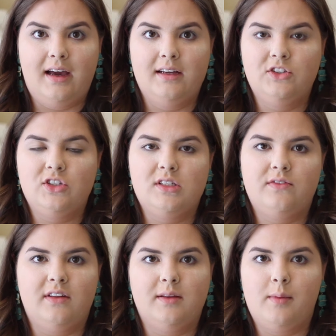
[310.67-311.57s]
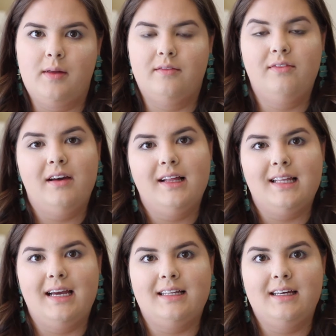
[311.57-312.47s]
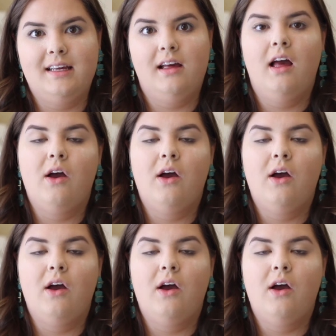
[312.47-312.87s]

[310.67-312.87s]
I just fill them in very lightly